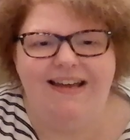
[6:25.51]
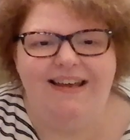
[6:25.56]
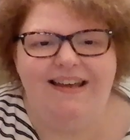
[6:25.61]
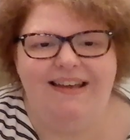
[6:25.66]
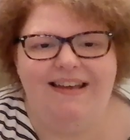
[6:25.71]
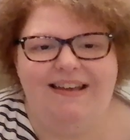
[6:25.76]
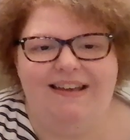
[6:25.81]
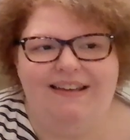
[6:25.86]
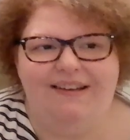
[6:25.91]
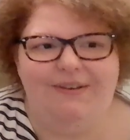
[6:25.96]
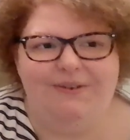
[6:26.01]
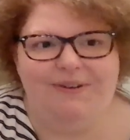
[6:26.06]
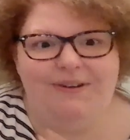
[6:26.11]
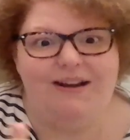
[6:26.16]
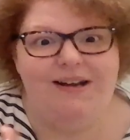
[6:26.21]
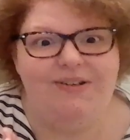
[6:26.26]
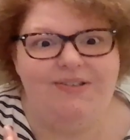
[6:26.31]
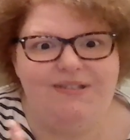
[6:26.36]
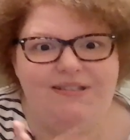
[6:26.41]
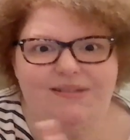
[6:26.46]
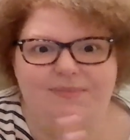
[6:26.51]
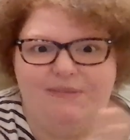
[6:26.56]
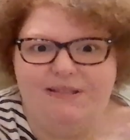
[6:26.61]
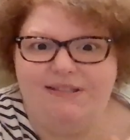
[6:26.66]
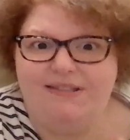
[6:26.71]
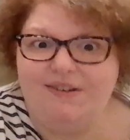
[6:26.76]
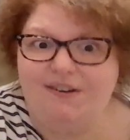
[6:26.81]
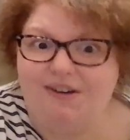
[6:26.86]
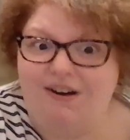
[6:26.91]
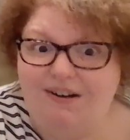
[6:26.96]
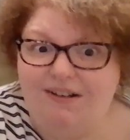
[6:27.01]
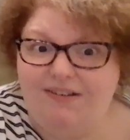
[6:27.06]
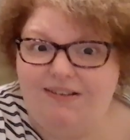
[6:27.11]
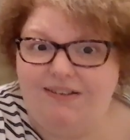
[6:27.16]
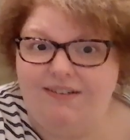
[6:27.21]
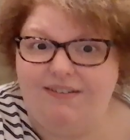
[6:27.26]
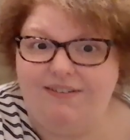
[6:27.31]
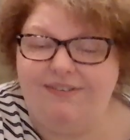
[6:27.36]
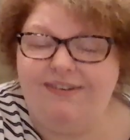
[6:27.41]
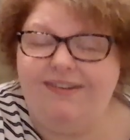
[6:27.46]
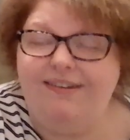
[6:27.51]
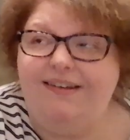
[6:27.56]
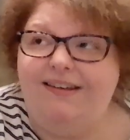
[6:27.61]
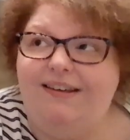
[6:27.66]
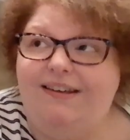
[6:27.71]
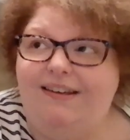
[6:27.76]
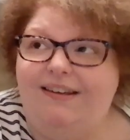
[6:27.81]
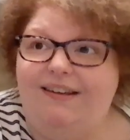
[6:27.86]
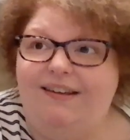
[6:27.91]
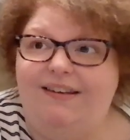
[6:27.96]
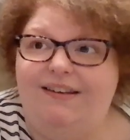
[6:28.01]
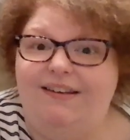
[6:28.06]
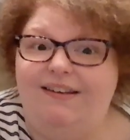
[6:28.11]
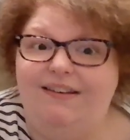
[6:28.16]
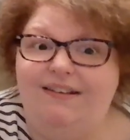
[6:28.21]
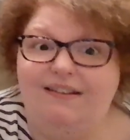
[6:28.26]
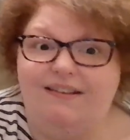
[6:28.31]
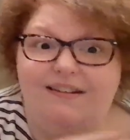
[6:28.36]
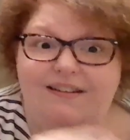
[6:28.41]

or Elsie meets Olive in